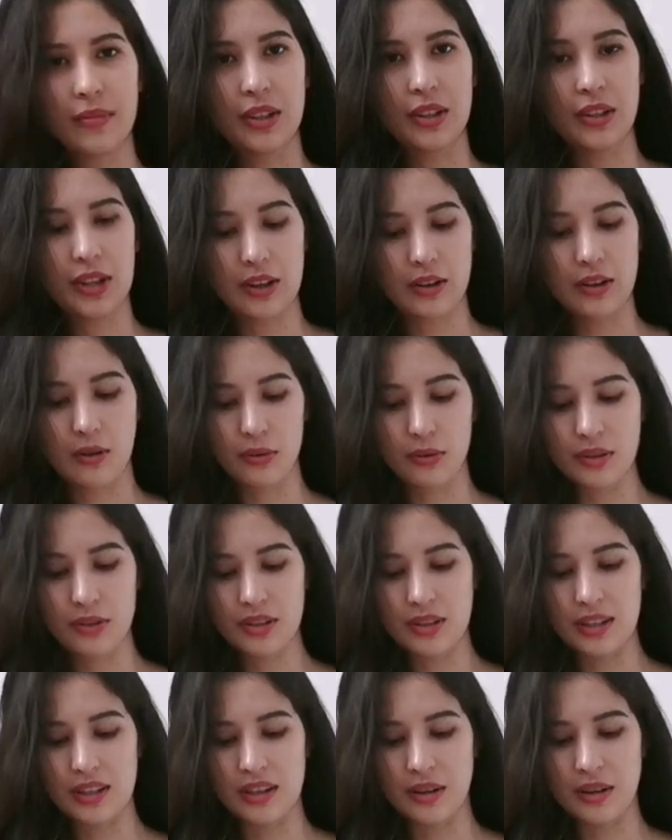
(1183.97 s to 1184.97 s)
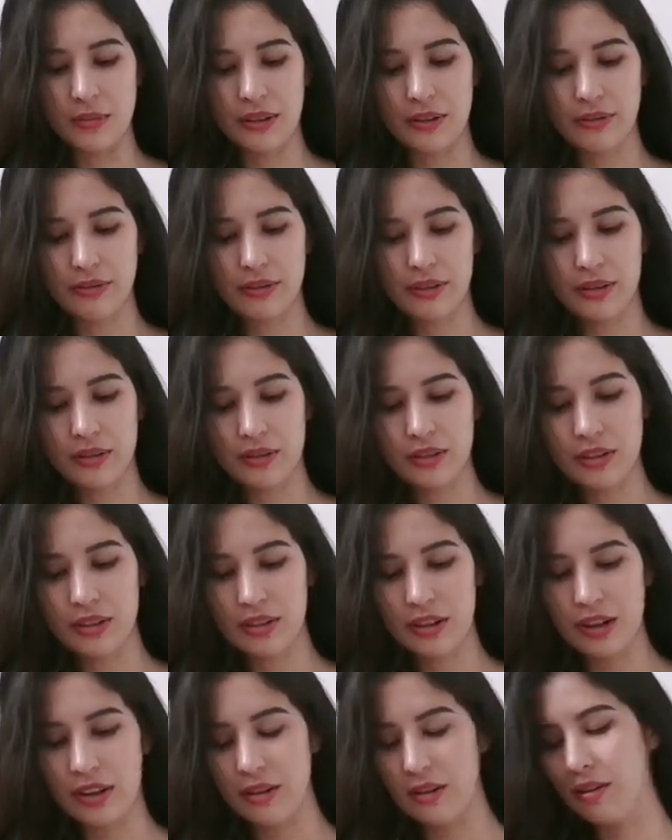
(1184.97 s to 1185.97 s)
You know, like old cinema
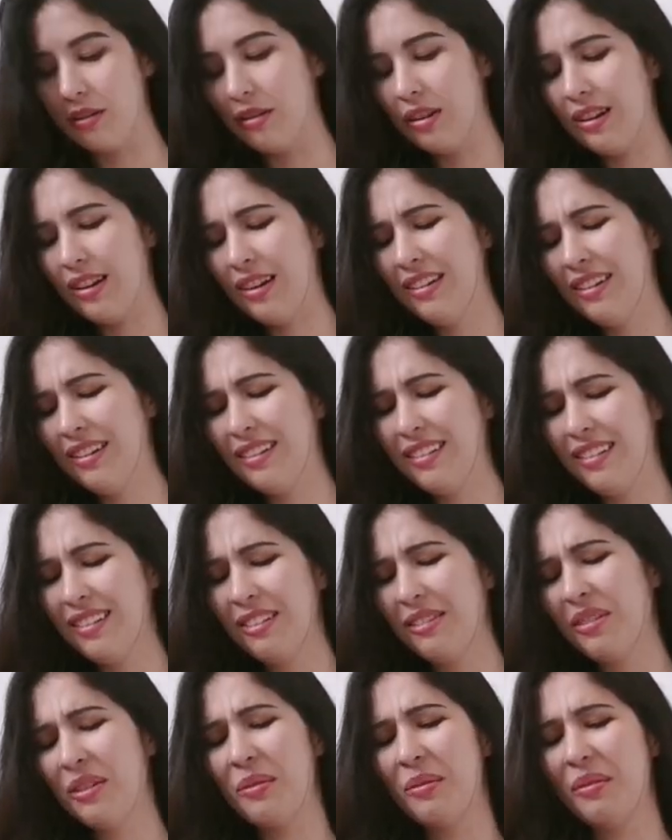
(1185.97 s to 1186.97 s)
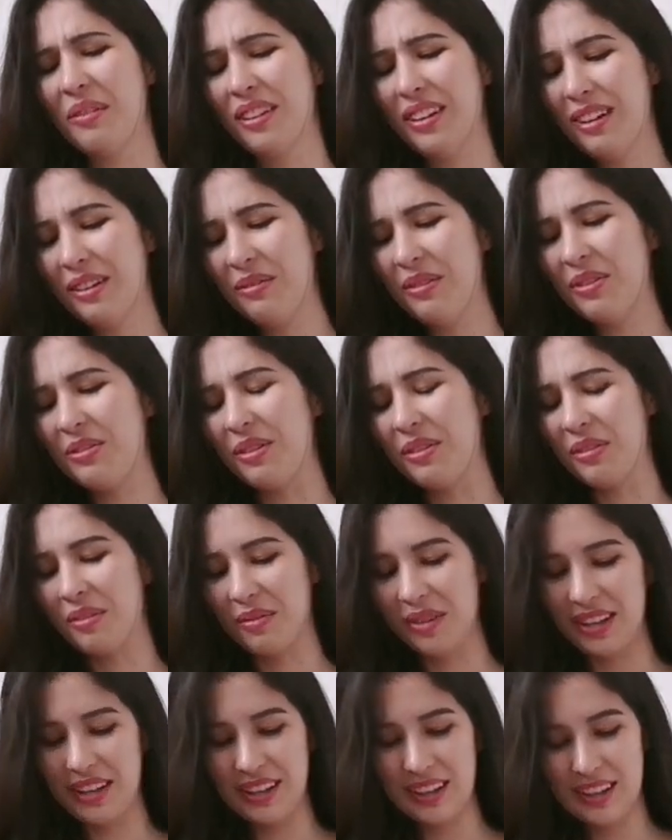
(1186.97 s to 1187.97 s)
filter? I don't know. What's wrong
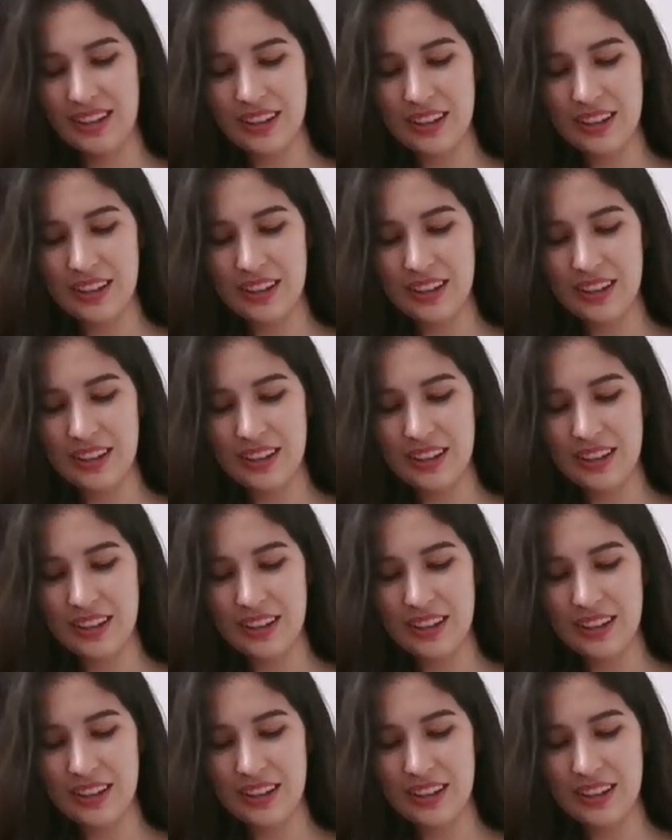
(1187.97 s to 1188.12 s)
with me?